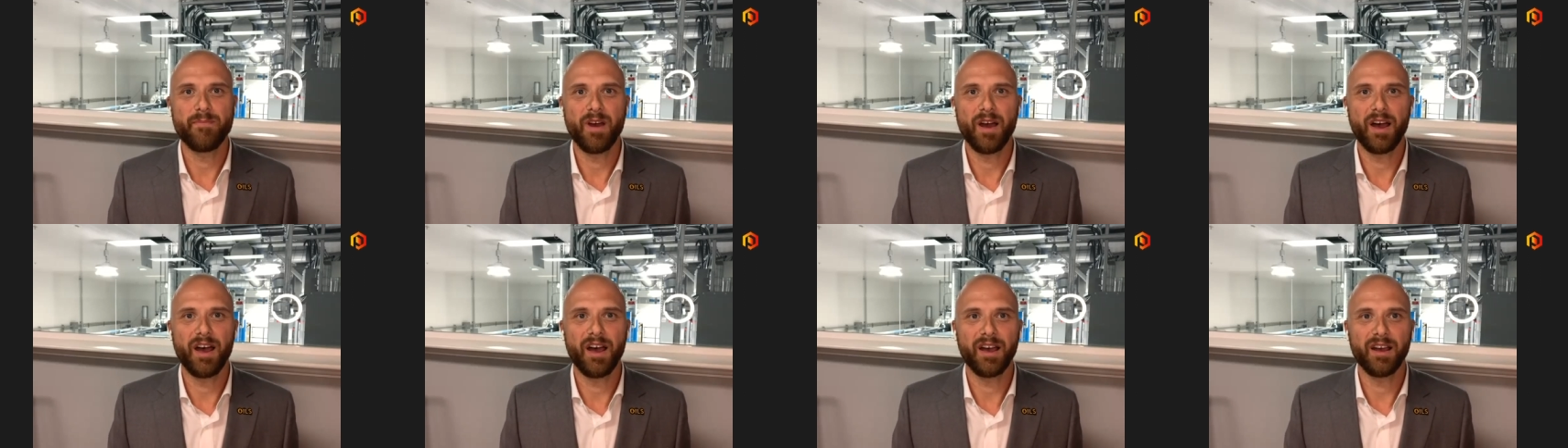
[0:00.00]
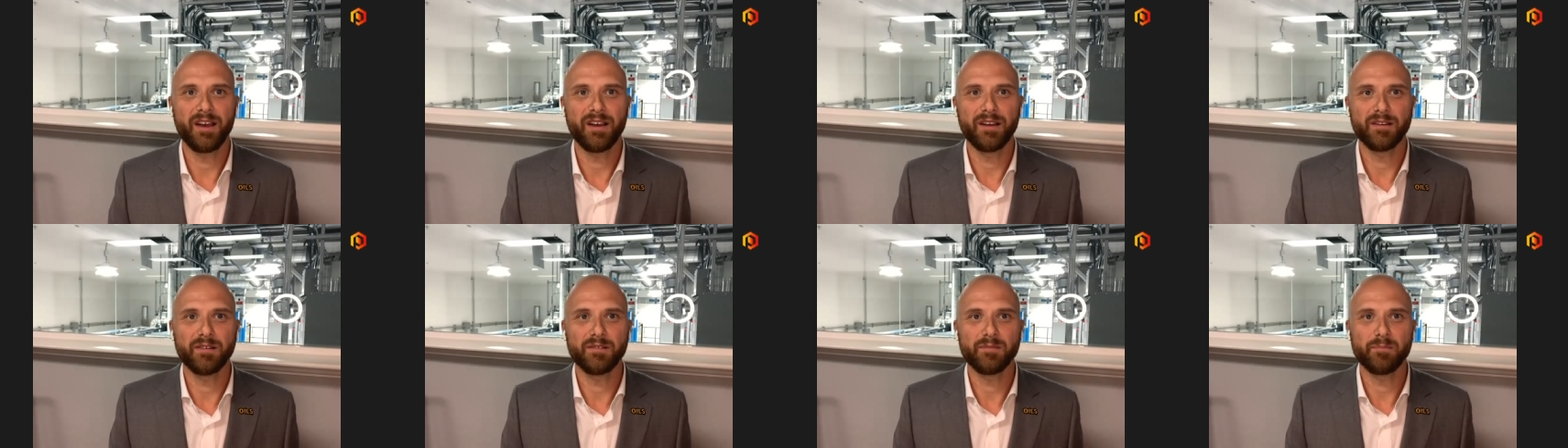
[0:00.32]

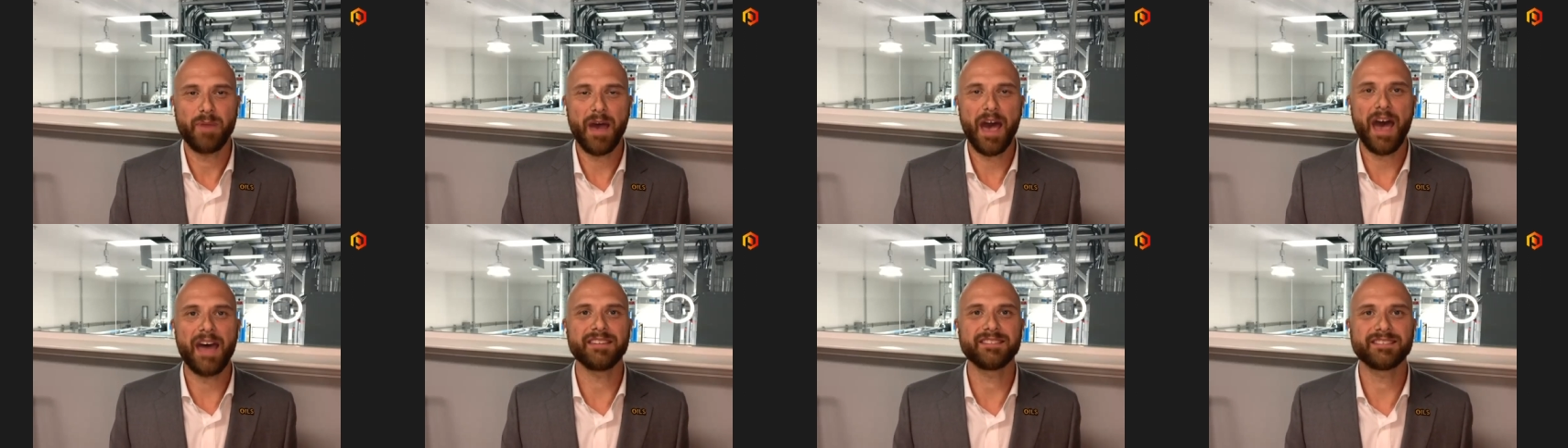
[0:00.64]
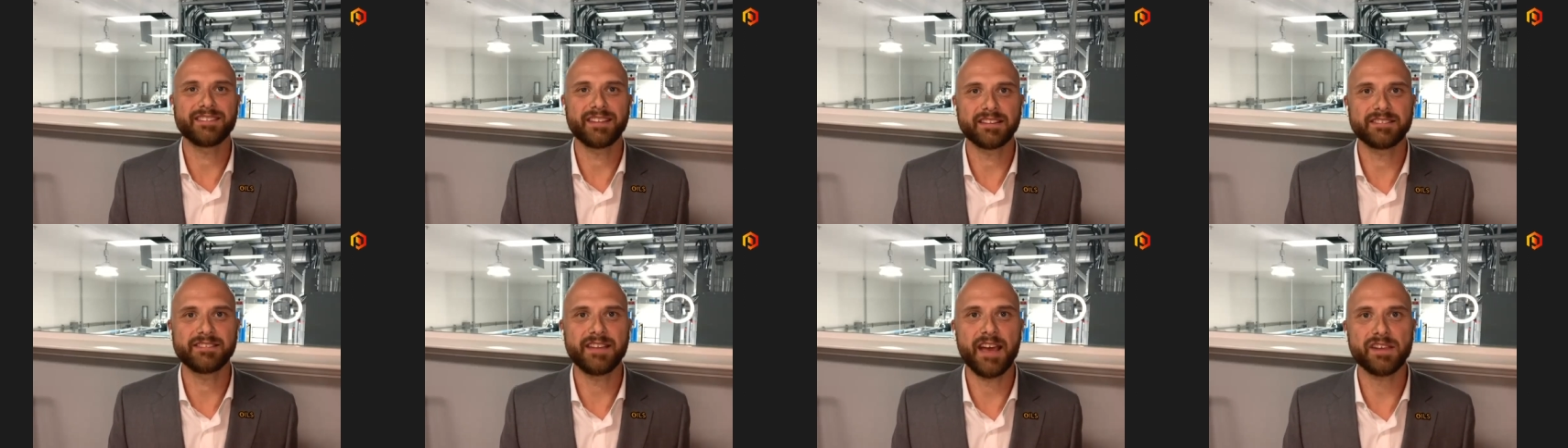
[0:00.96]
uh, patent
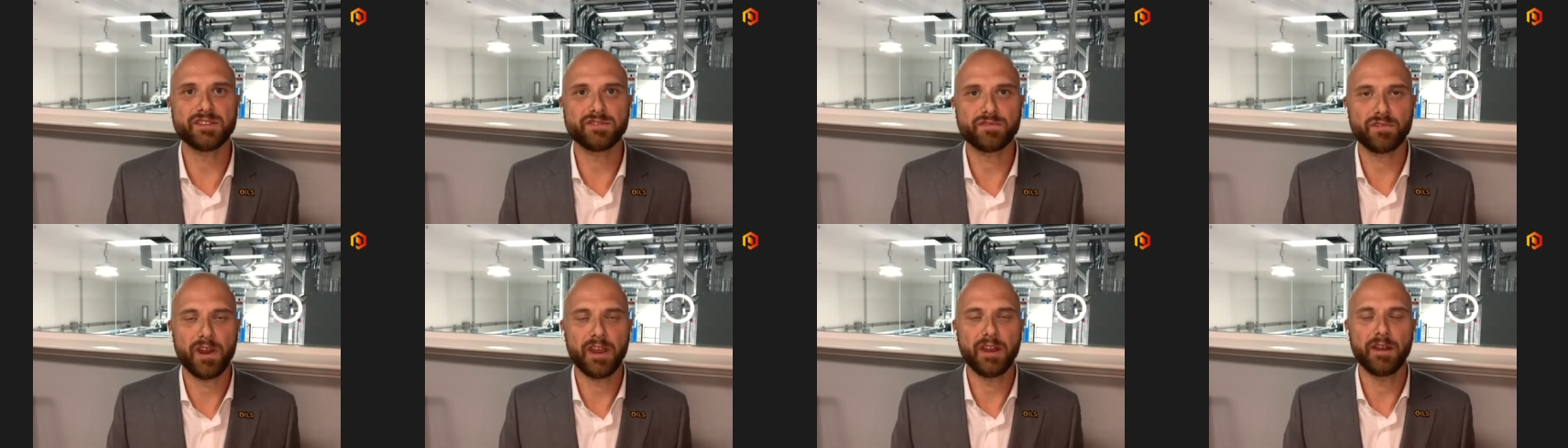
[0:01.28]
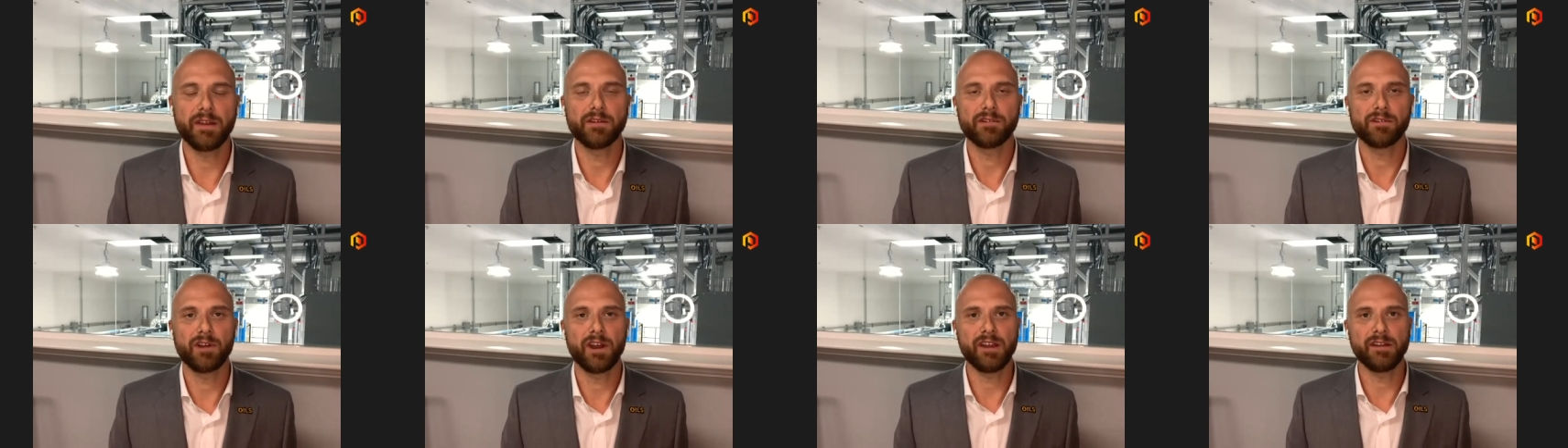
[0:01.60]
success rate,
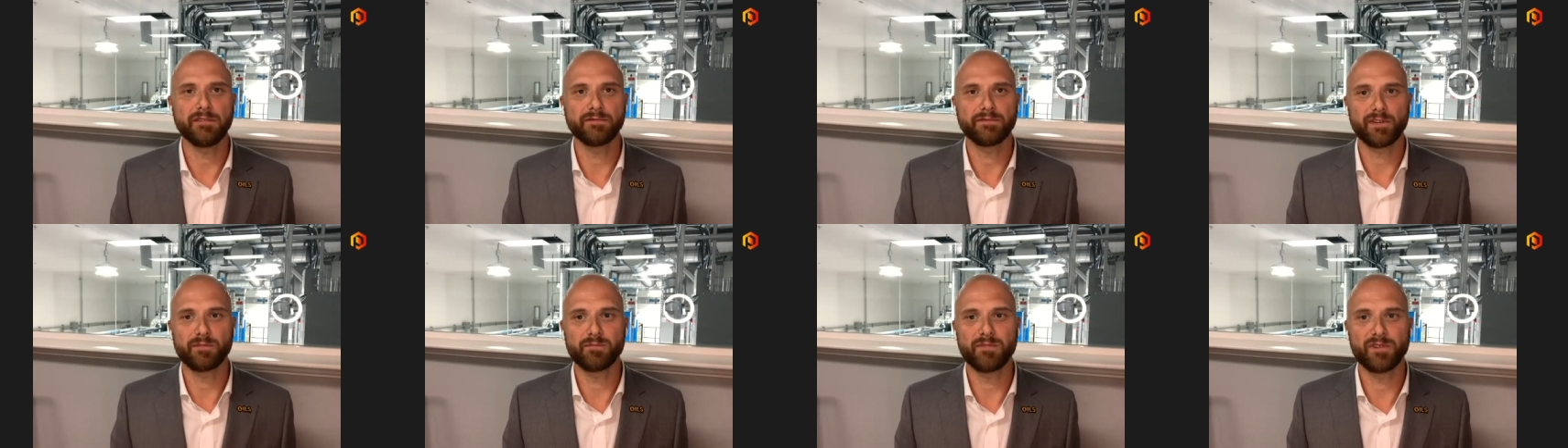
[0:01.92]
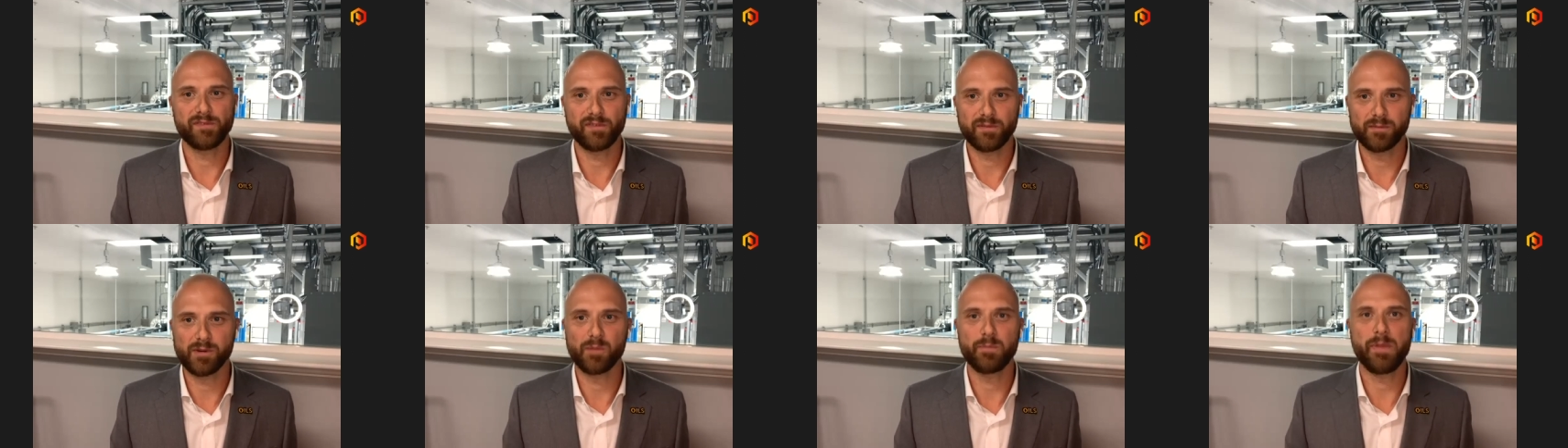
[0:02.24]
right, from,
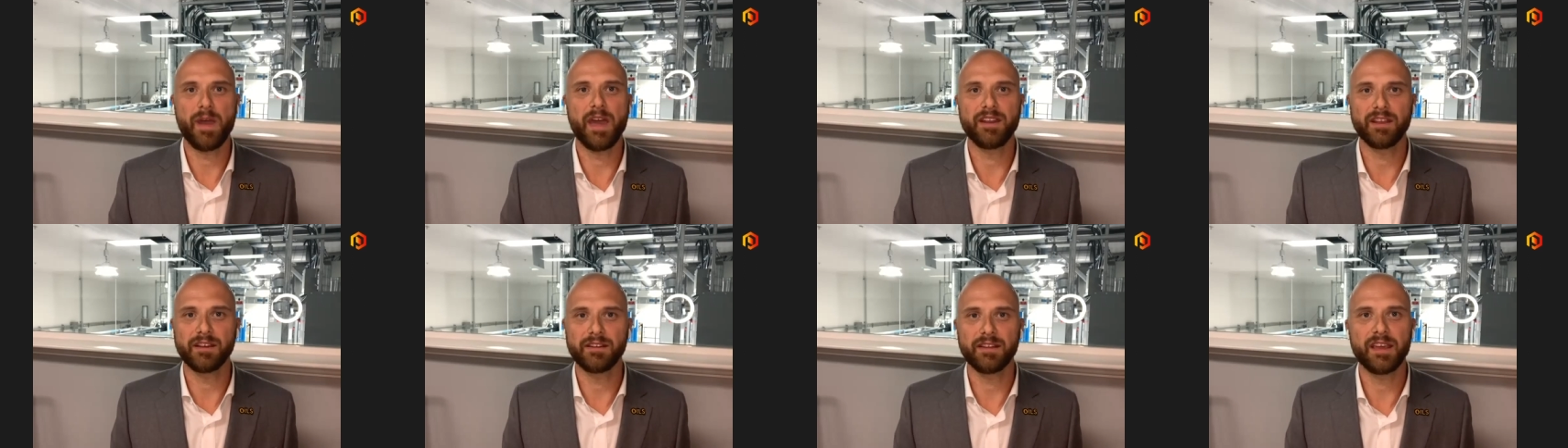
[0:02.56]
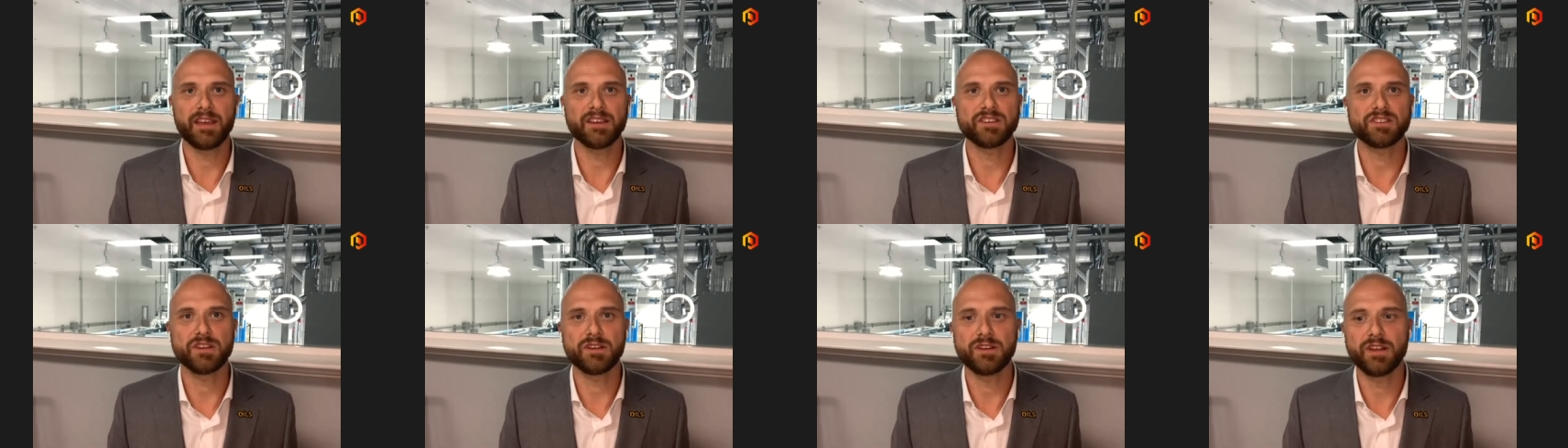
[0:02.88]
from our pending to
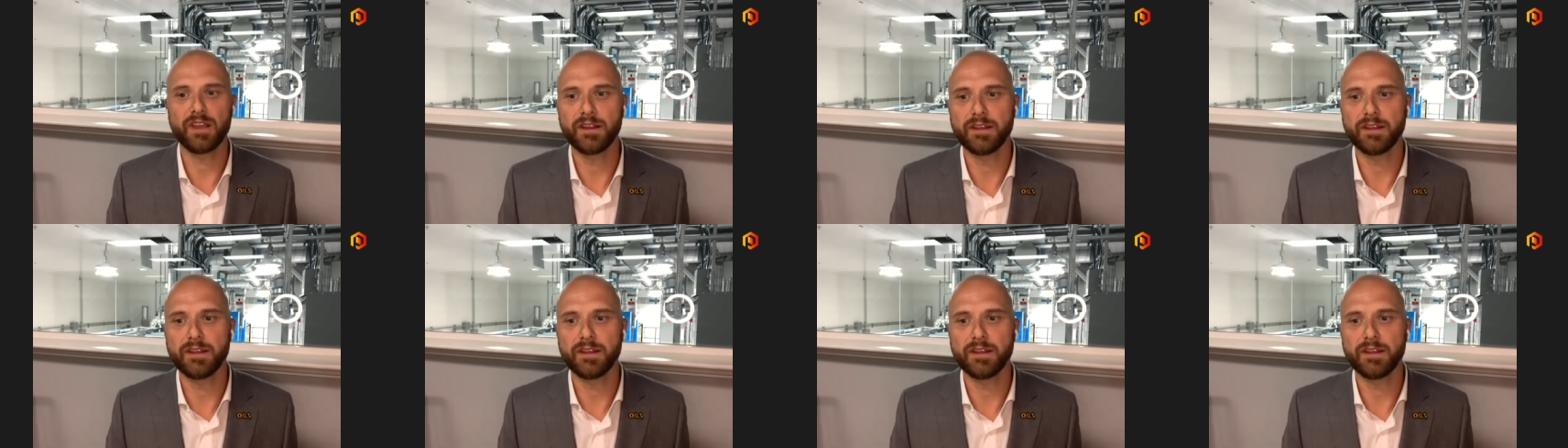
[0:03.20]
issued.